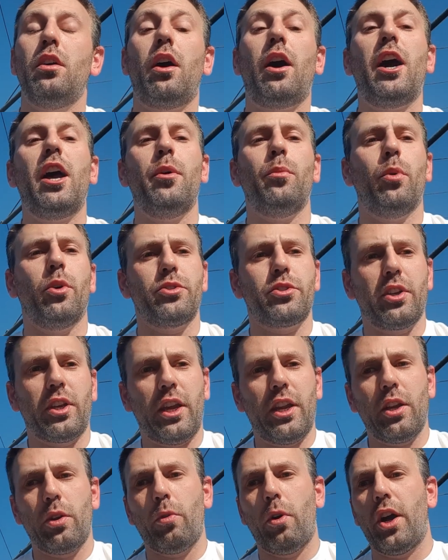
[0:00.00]
I am also
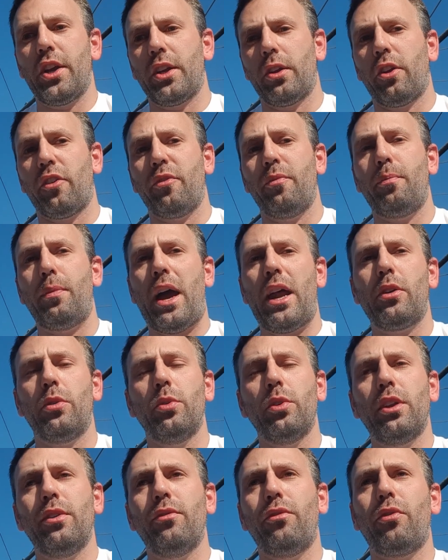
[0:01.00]
getting quite a lot of
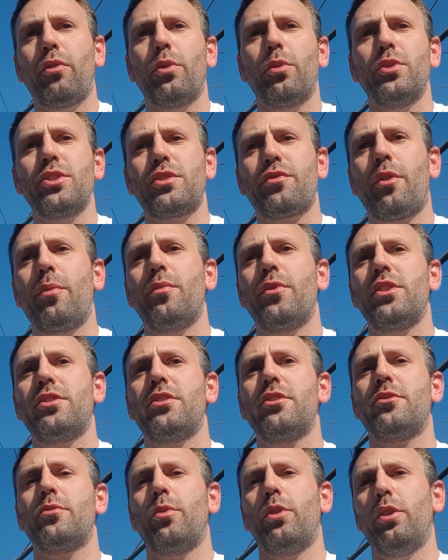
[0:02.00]
barrel influence from
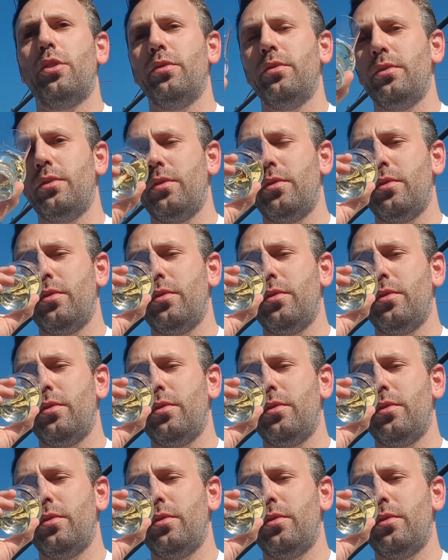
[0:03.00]
this as well.